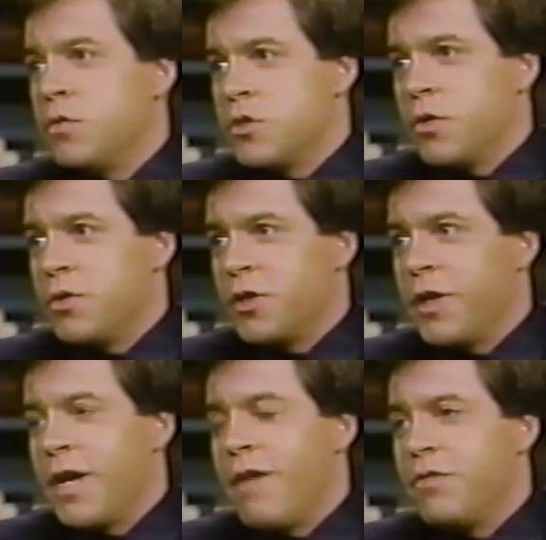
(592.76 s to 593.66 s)
too
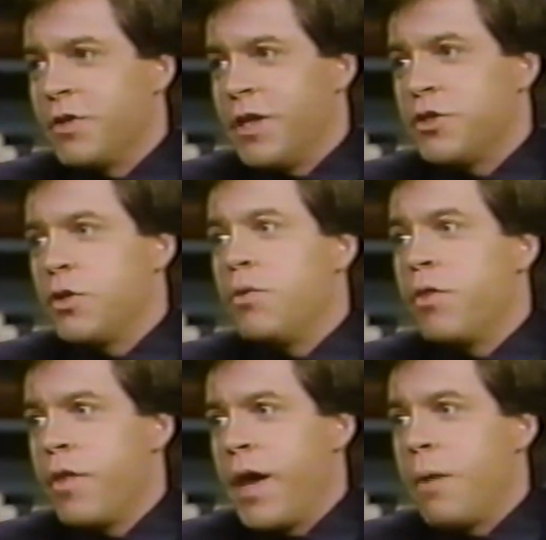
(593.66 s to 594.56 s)
seriously, and obviously that's a good
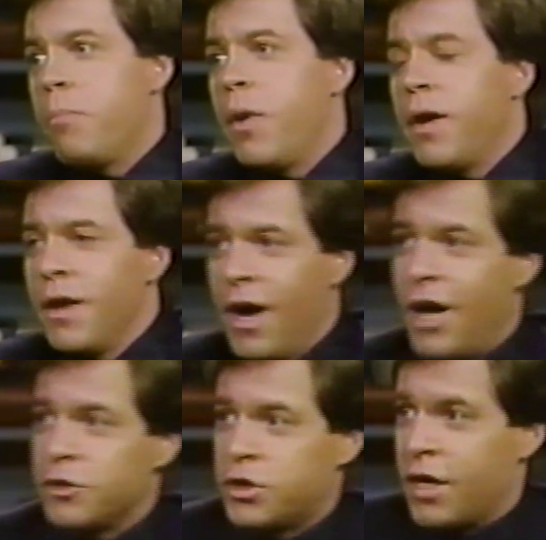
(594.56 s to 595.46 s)
thing. But
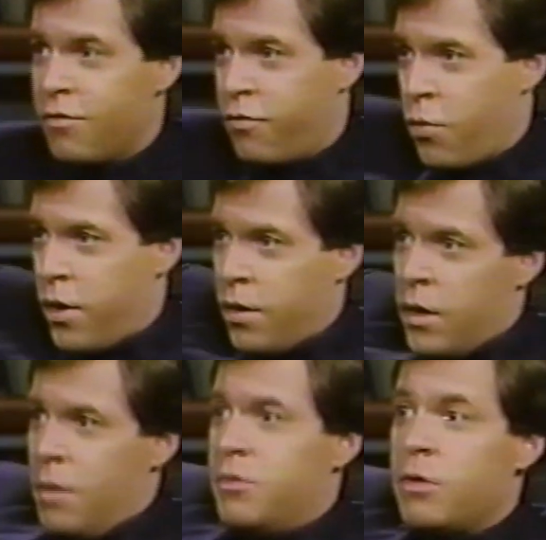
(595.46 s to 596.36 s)
I'll say it for you.
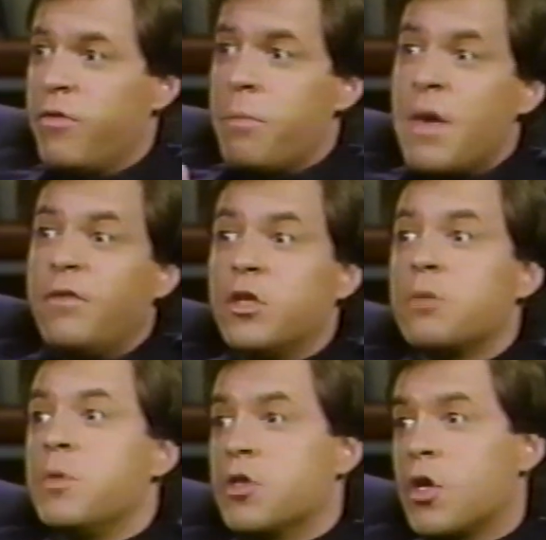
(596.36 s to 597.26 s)
Some of it may have
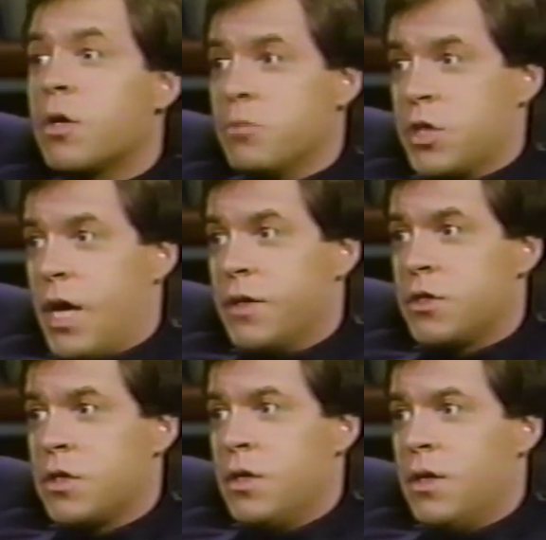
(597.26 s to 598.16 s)
just been
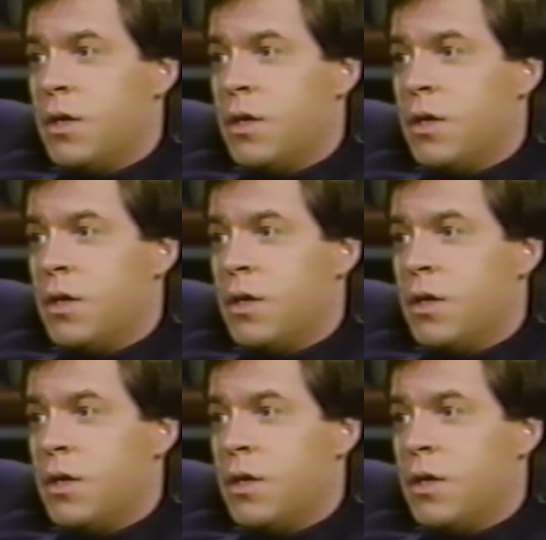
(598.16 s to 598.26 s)
circumstance,